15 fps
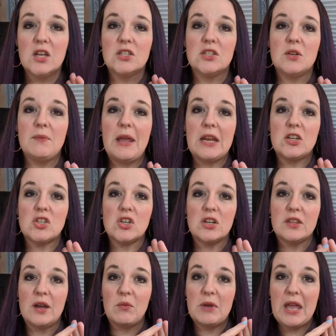to make sure
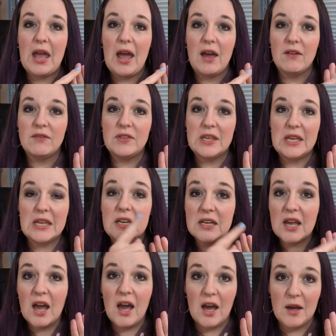that we have the
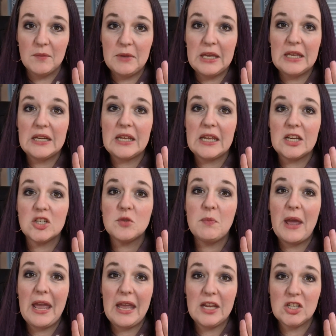income in each
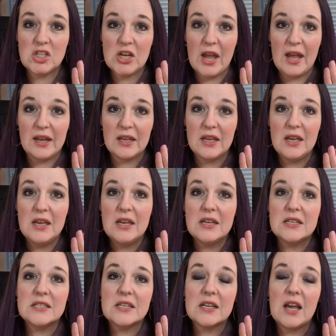paycheck
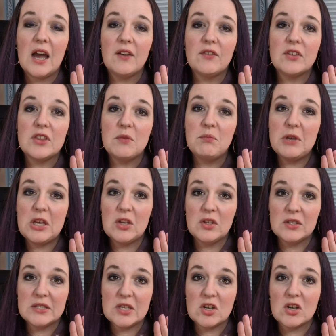to cover the
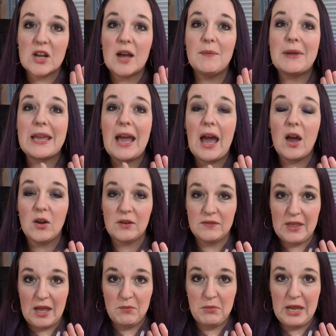bills that are coming out of
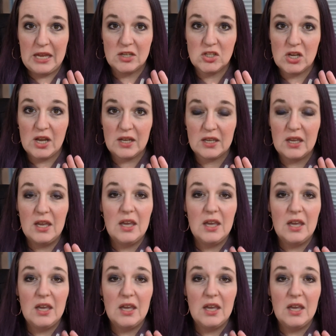that paycheck.